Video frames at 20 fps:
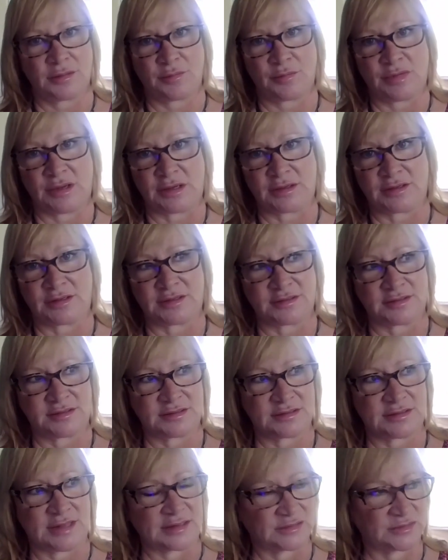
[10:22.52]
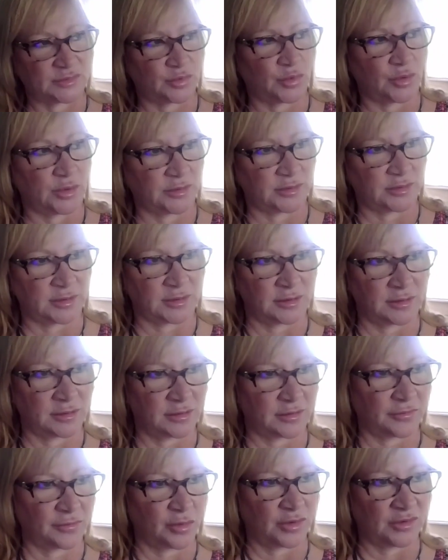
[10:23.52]
because that's what the
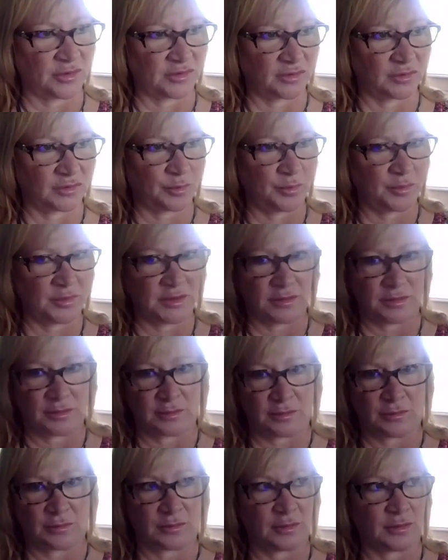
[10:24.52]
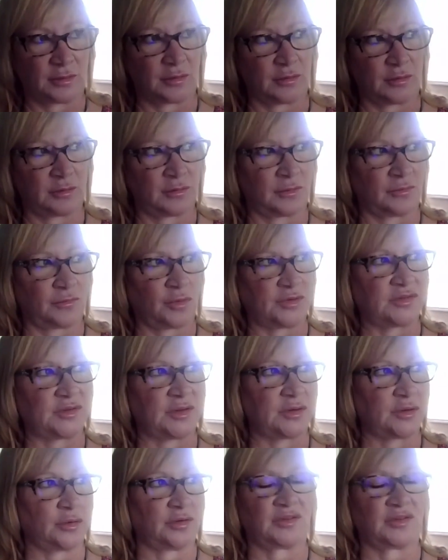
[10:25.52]
voice is, the voice
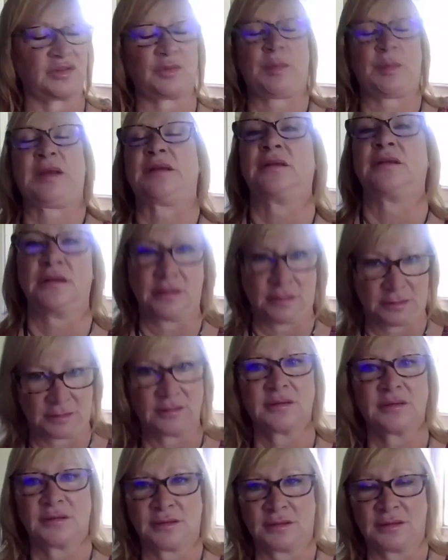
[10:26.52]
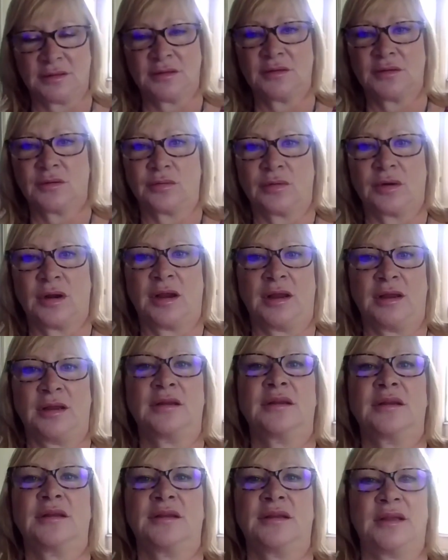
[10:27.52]
that you're expecting, right?
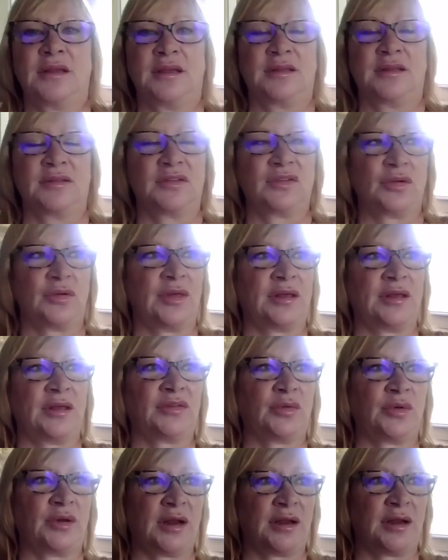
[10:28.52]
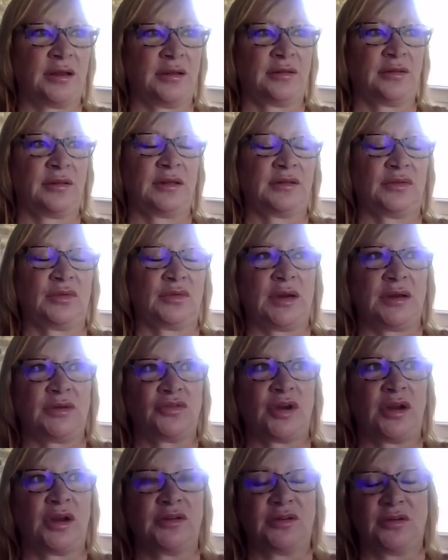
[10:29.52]
And so that's what I
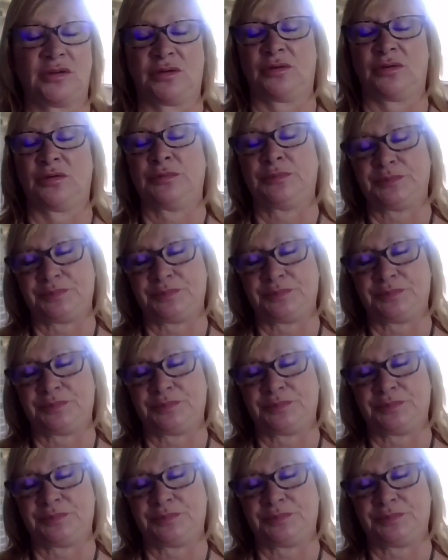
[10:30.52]
tried to do.